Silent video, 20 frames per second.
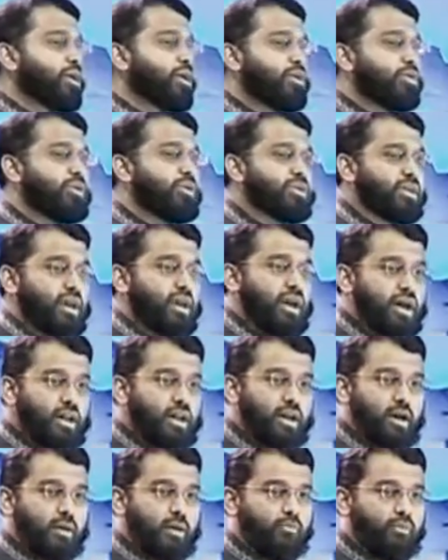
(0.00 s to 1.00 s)
wa
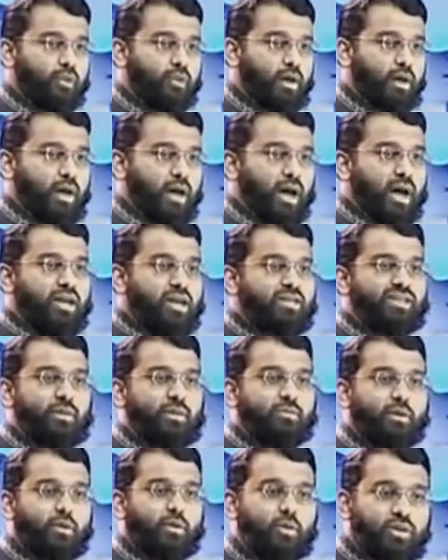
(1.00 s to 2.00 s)
ta'ala. And I
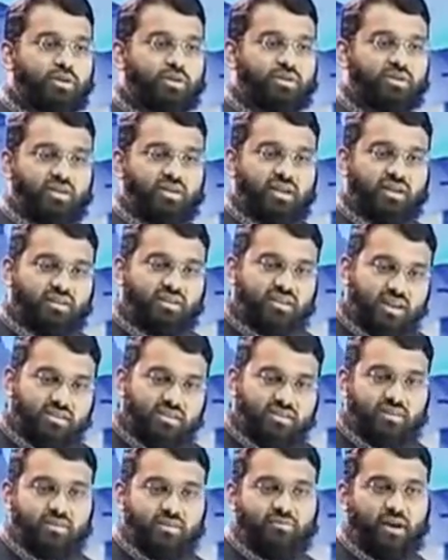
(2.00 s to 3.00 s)
bear witness and I
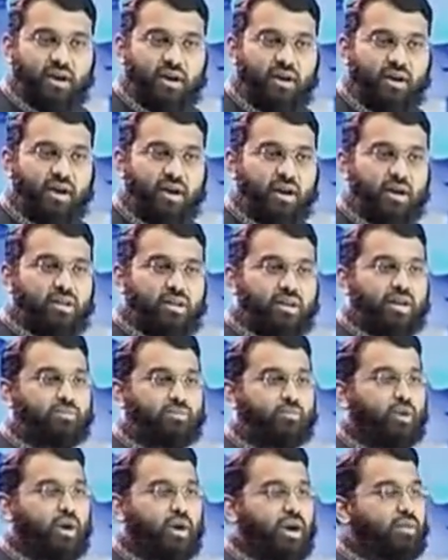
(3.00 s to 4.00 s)
testify that
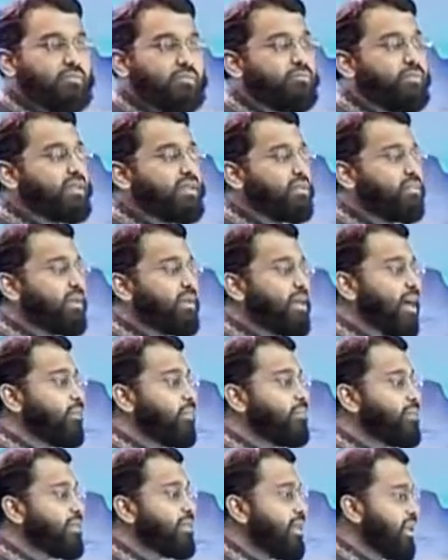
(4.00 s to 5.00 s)
Muhammad ibn
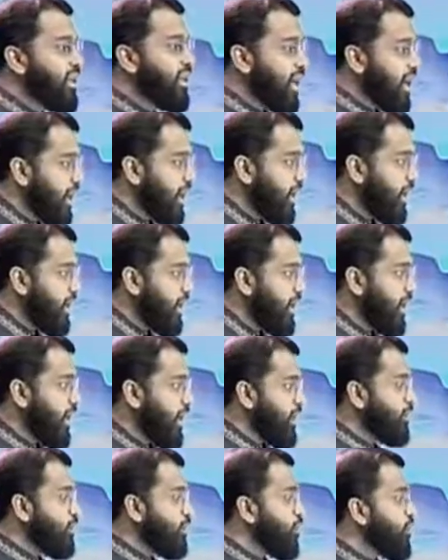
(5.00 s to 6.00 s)
Abdullah
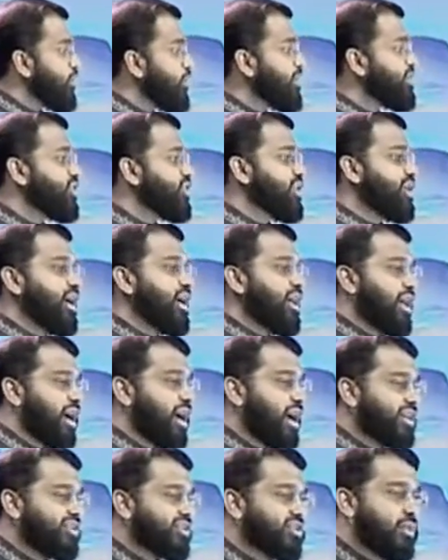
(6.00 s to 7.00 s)
al-Qurashi
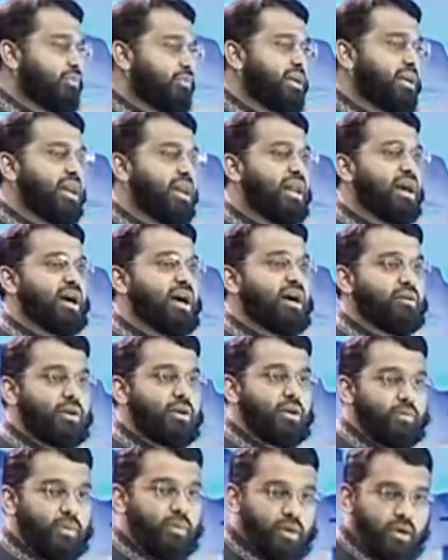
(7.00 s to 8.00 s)
al-Hashimi
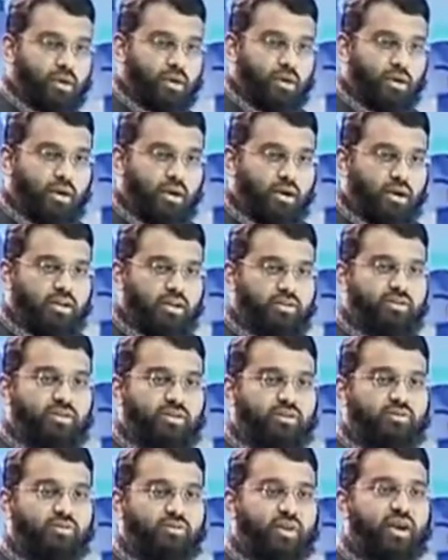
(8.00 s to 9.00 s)
al-Arabi is
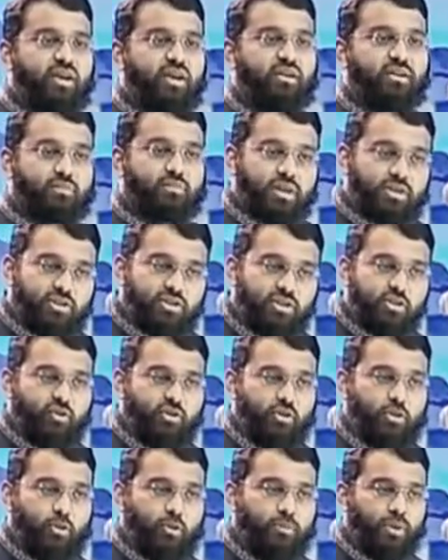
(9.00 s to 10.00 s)
his final
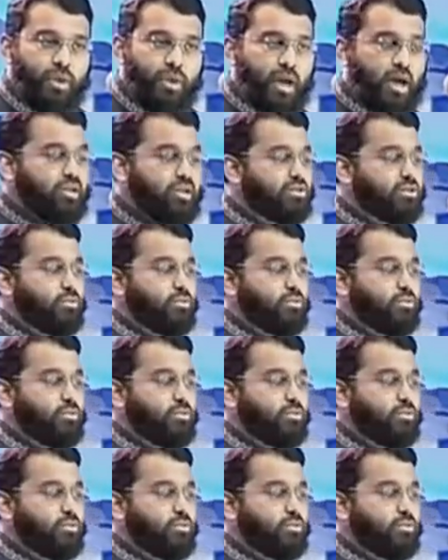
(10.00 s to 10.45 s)
messenger and his